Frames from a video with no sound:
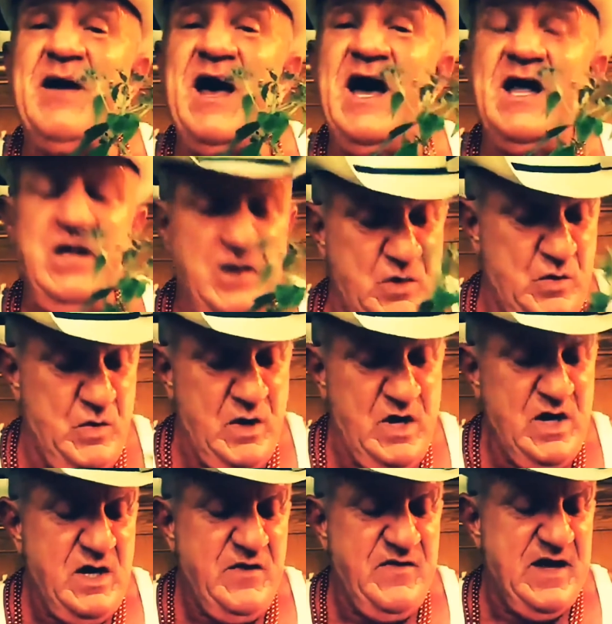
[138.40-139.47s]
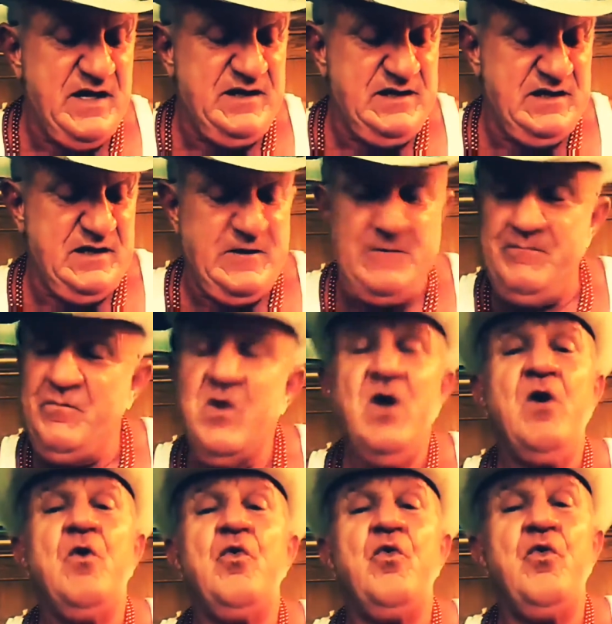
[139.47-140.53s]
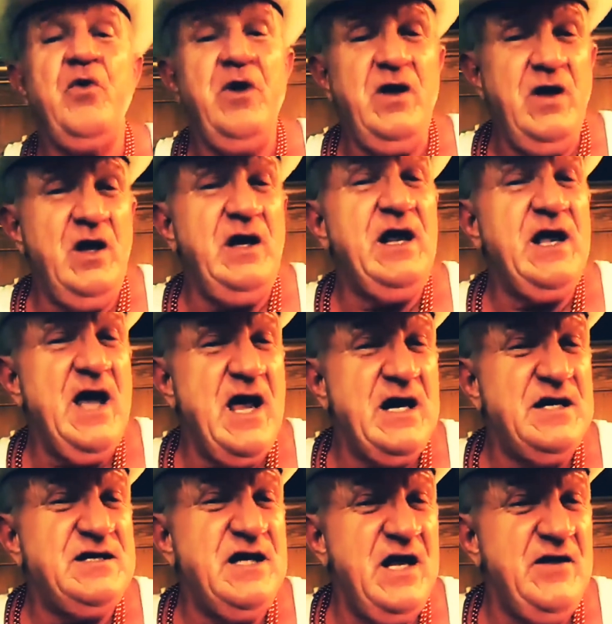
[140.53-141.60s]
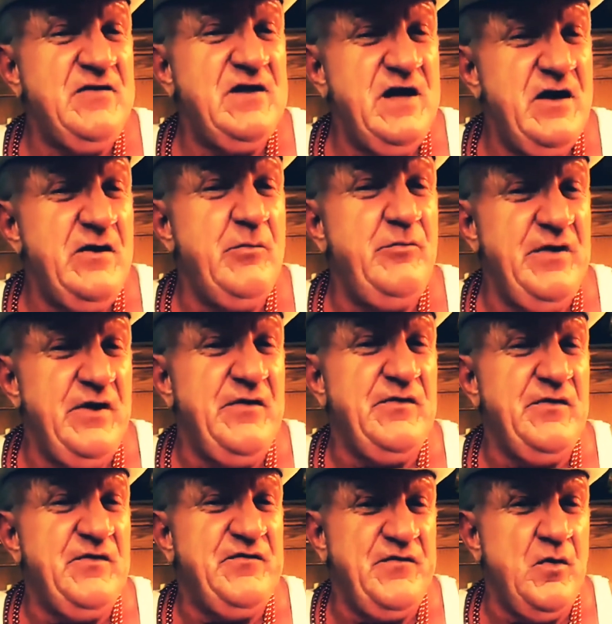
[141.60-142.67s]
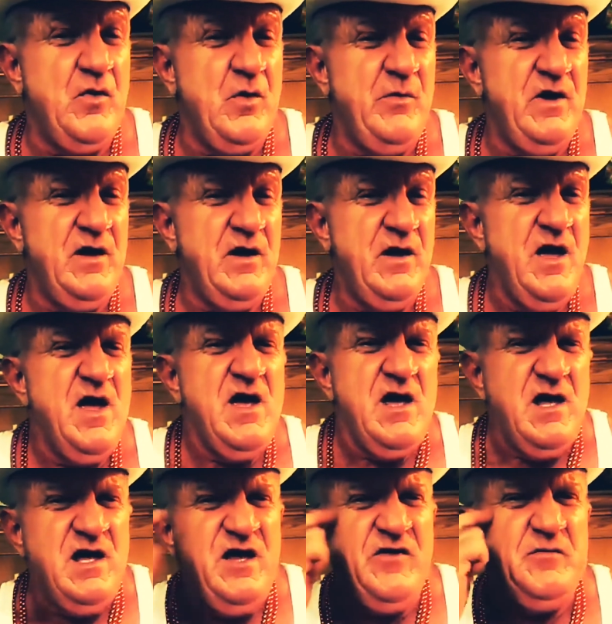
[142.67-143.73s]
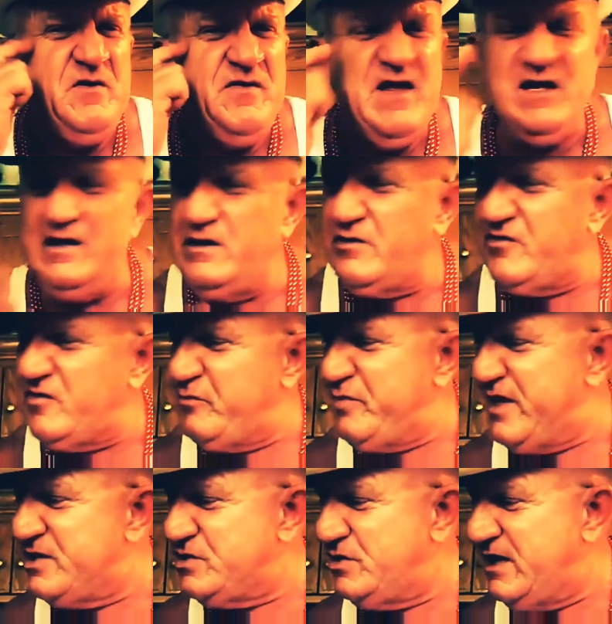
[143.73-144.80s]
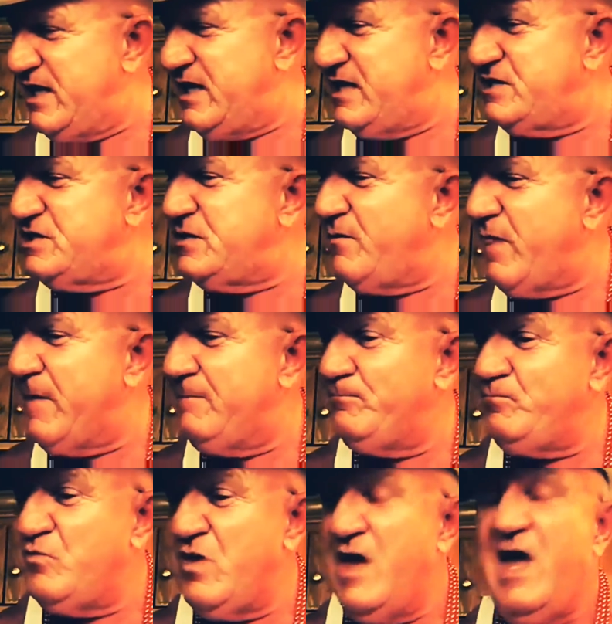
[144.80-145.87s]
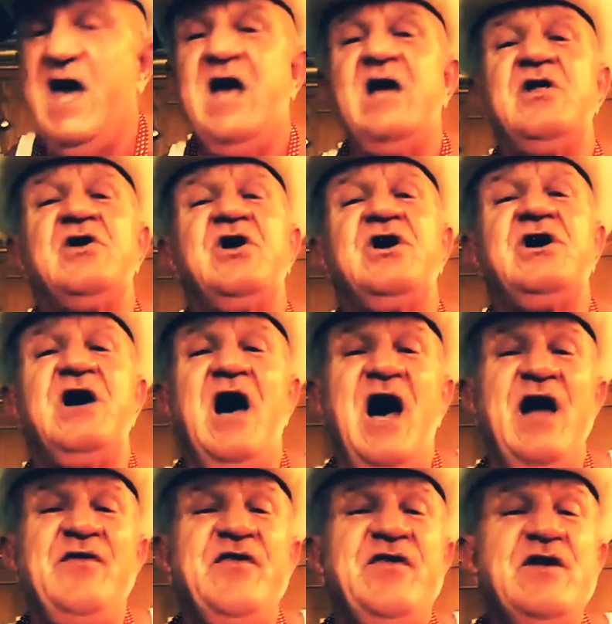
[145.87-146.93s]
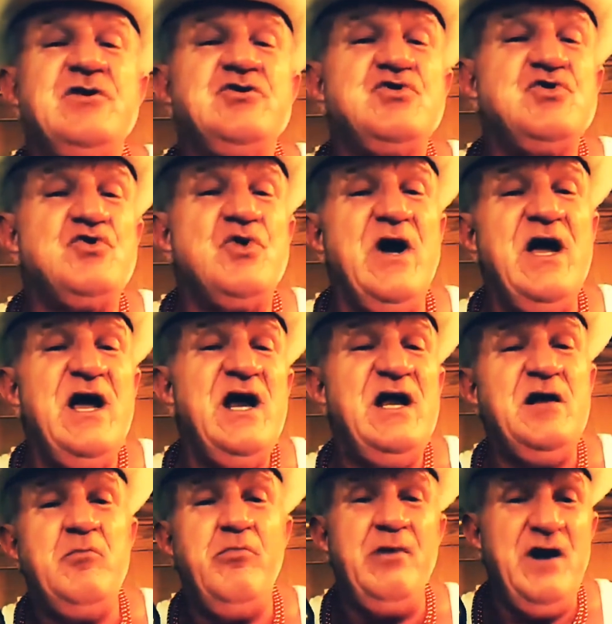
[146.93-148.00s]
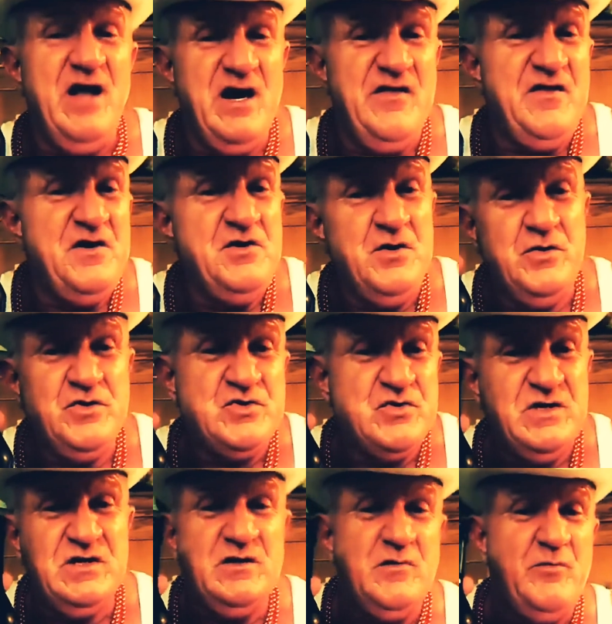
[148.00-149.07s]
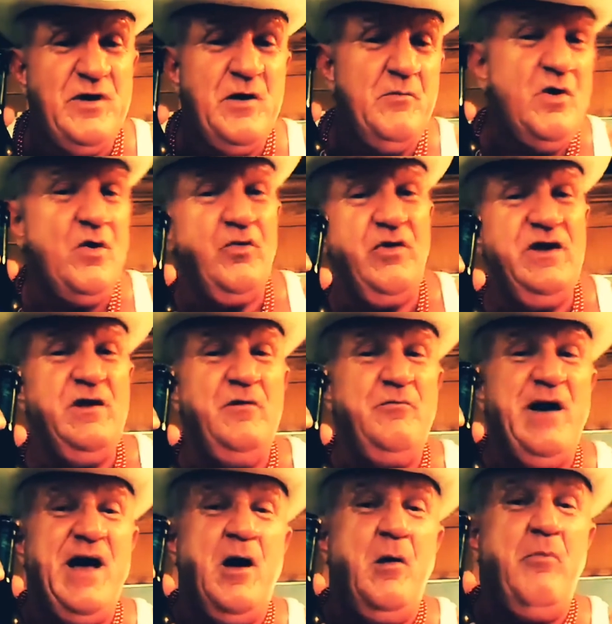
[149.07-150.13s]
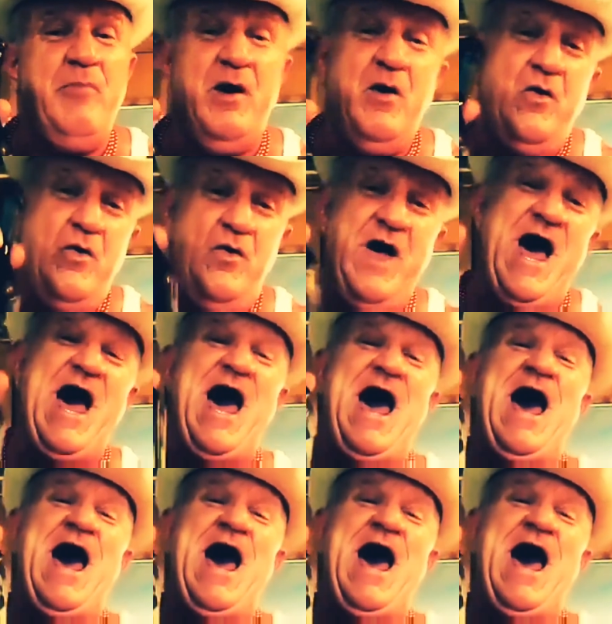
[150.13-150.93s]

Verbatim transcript: in the bayou that uh, really kind of takes care of business for me. Gives me that little special edge. Concentrated Blood of the Nutria by Marie Balbo.